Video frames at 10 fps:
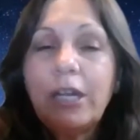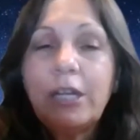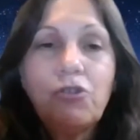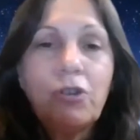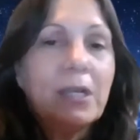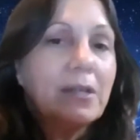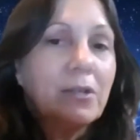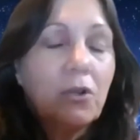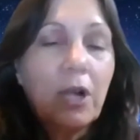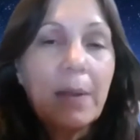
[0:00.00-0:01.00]

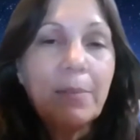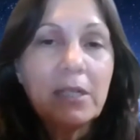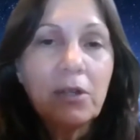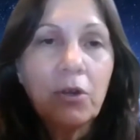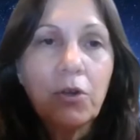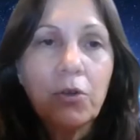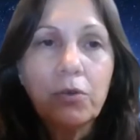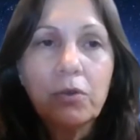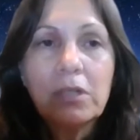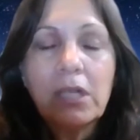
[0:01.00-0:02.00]
changing climate
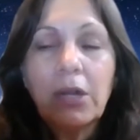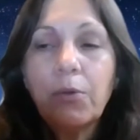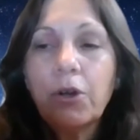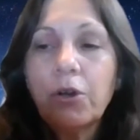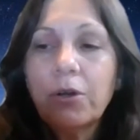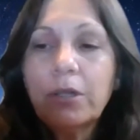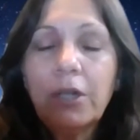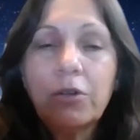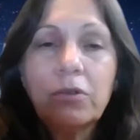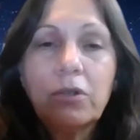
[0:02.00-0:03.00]
zones. They were,
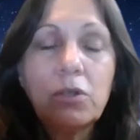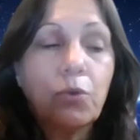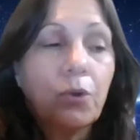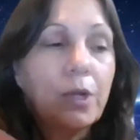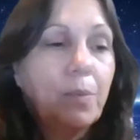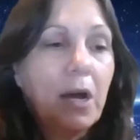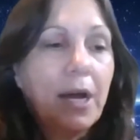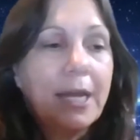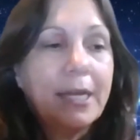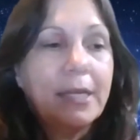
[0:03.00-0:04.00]
you know, destroyed
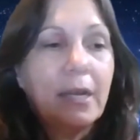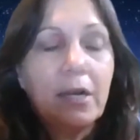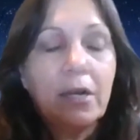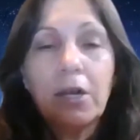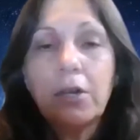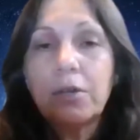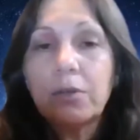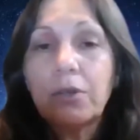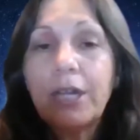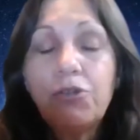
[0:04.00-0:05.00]
by uh,
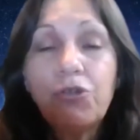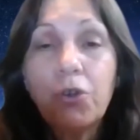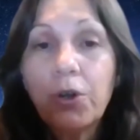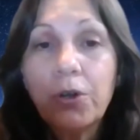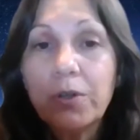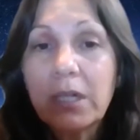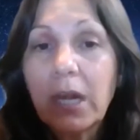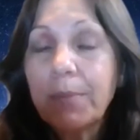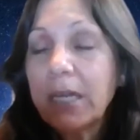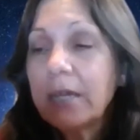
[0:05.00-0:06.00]
glaciers
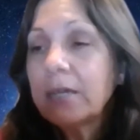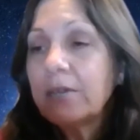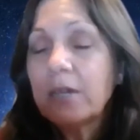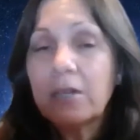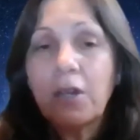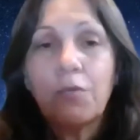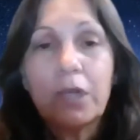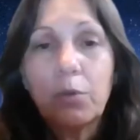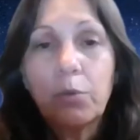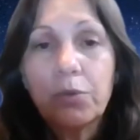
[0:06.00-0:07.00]
coming and
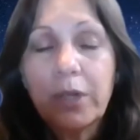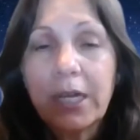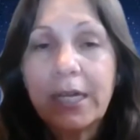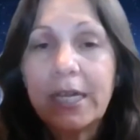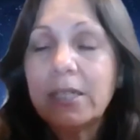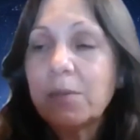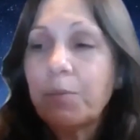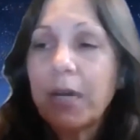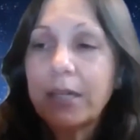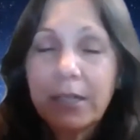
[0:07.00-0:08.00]
covering the world with ice,
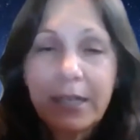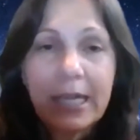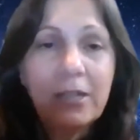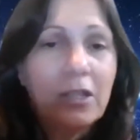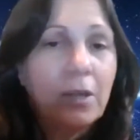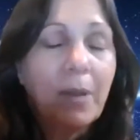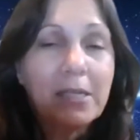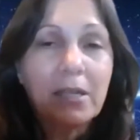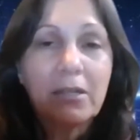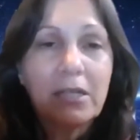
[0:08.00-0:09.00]
by the K T
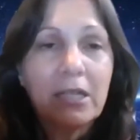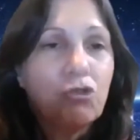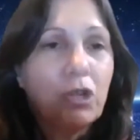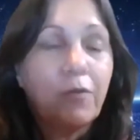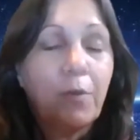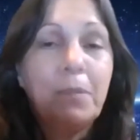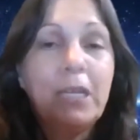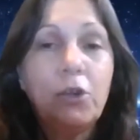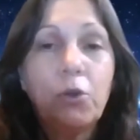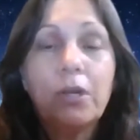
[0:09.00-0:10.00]
mass extinction of a
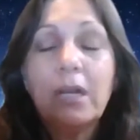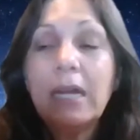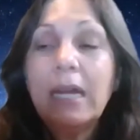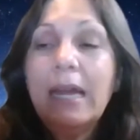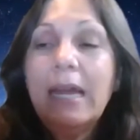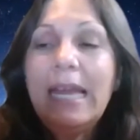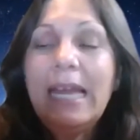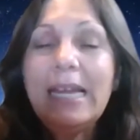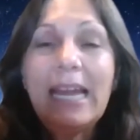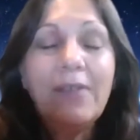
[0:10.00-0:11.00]
meteor
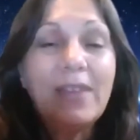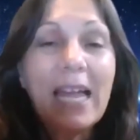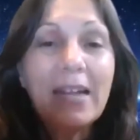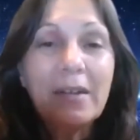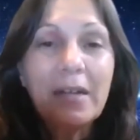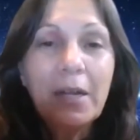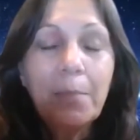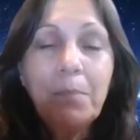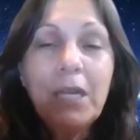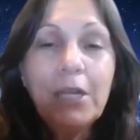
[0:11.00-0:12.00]
hit. If that
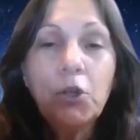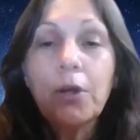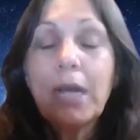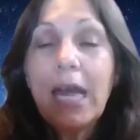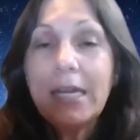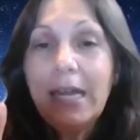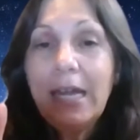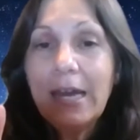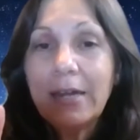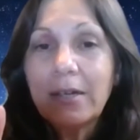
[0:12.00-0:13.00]
meteor had
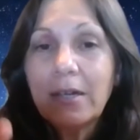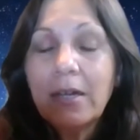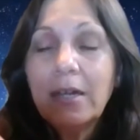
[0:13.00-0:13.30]
hit